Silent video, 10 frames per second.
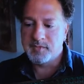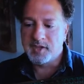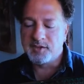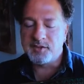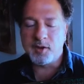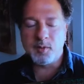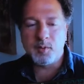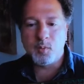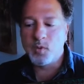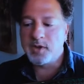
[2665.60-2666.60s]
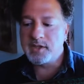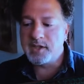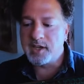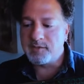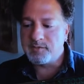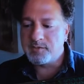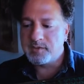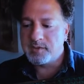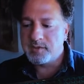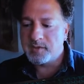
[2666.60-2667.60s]
So weirdly enough,
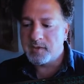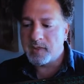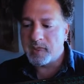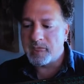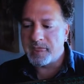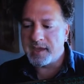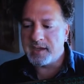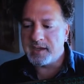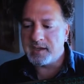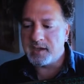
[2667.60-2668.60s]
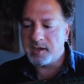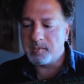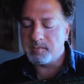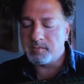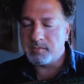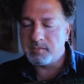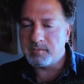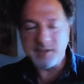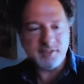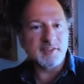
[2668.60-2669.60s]
they
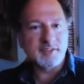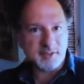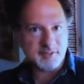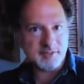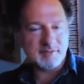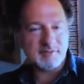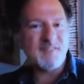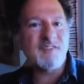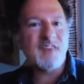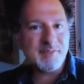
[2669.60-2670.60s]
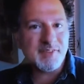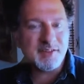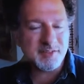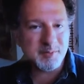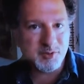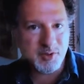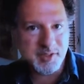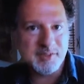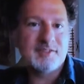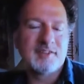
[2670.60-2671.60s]
still exist. They have 5,000
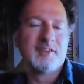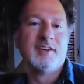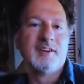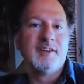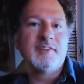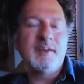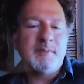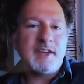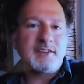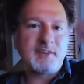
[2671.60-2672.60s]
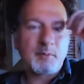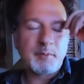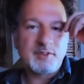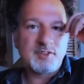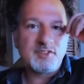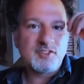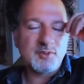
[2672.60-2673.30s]
employees. They make somewhere between $2 and